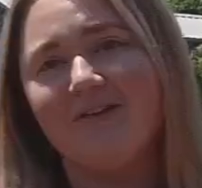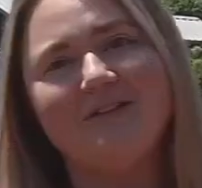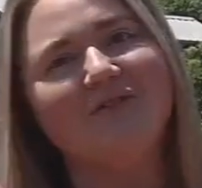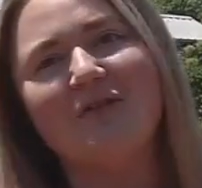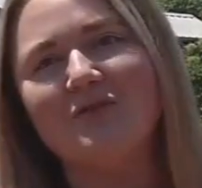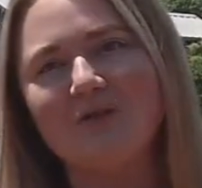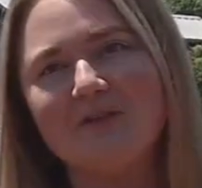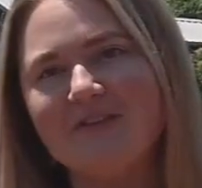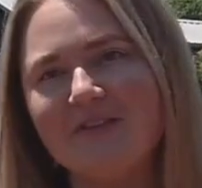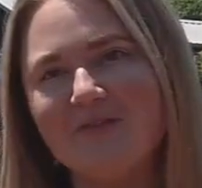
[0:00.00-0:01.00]
But the park
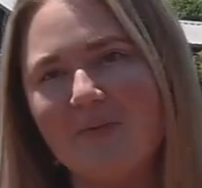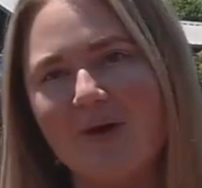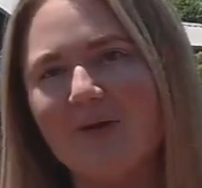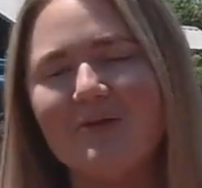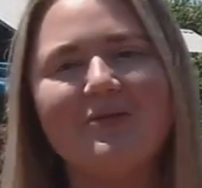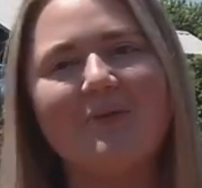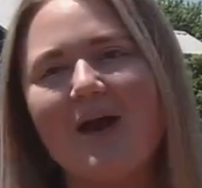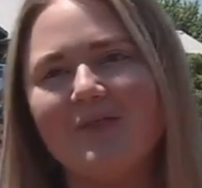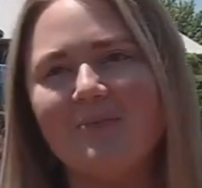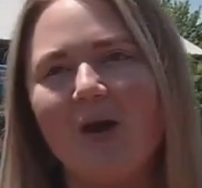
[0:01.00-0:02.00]
spokesperson will not